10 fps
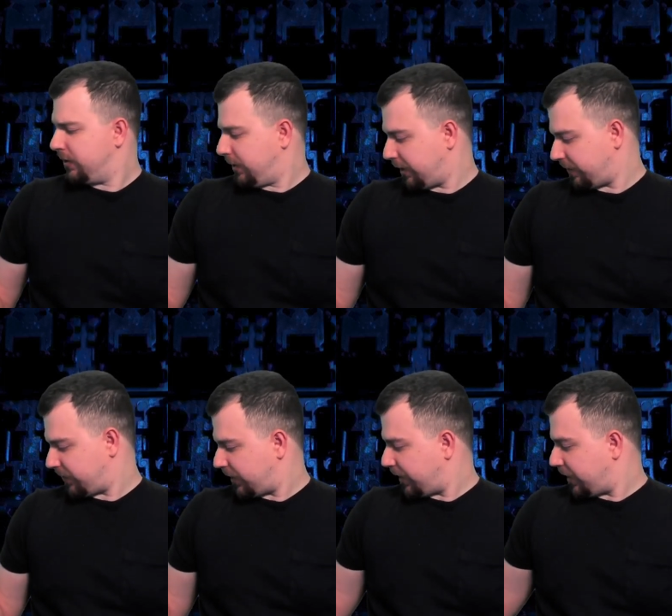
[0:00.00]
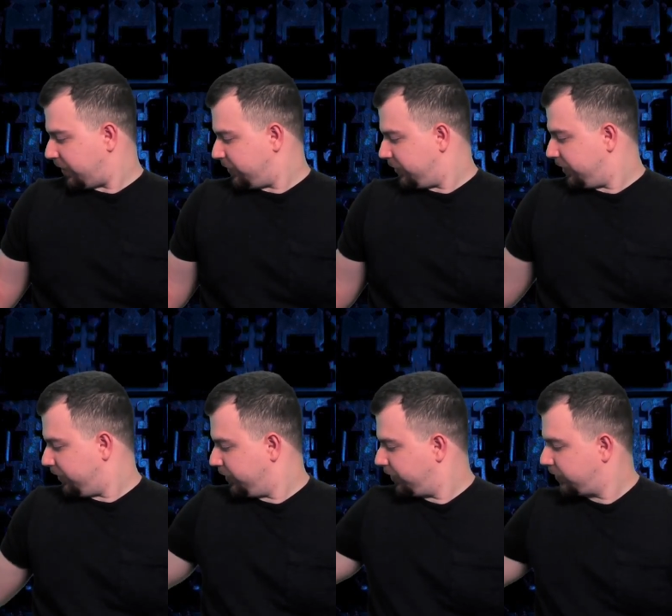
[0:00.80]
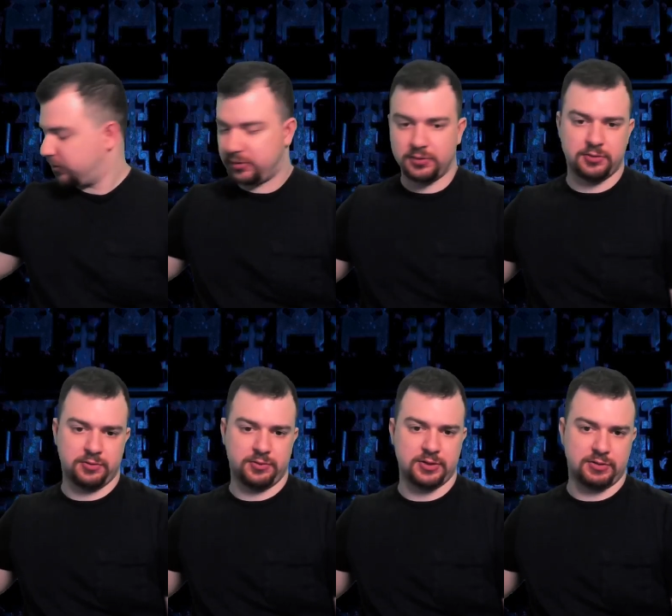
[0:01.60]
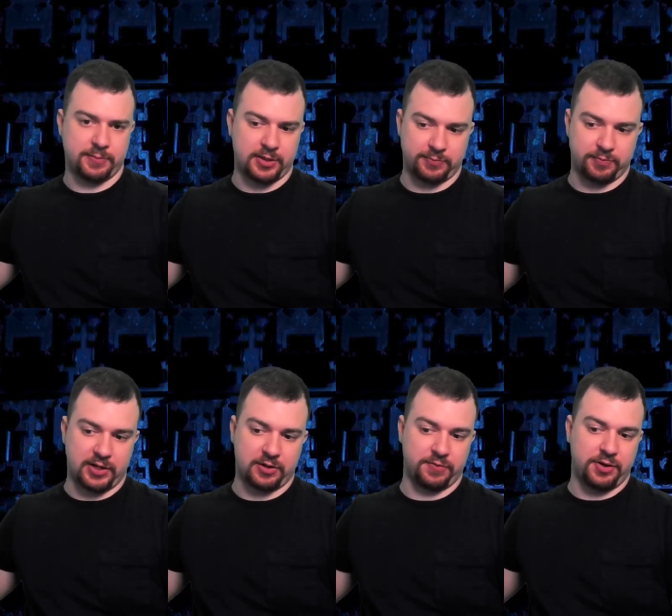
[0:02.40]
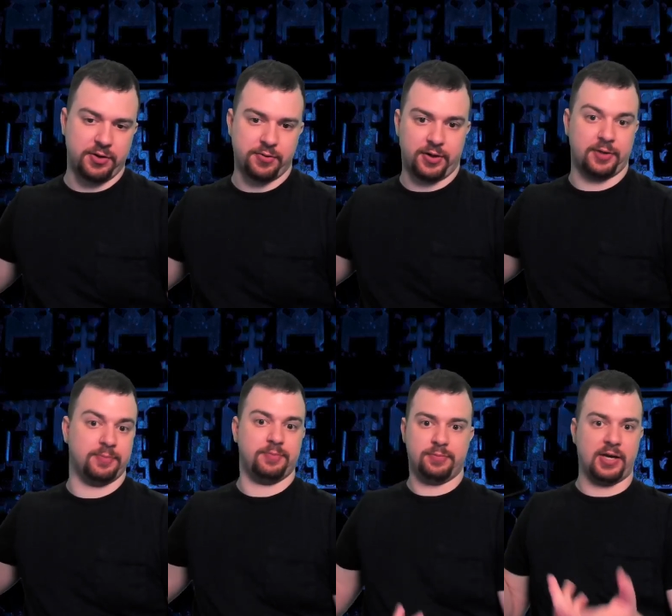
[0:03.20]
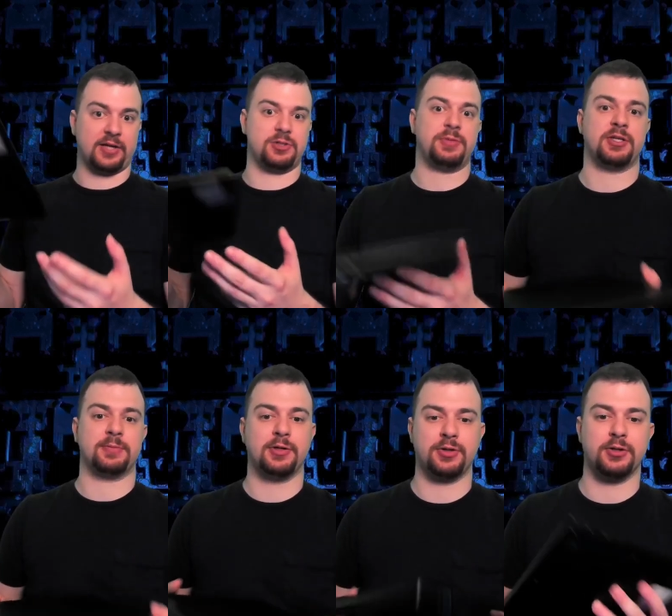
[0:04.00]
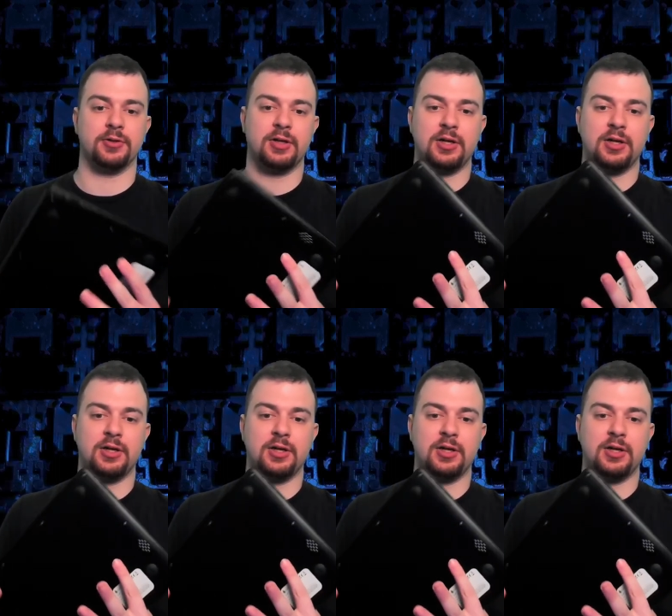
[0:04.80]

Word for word: And if I had this laptop of mine over here that I actually picked up earlier,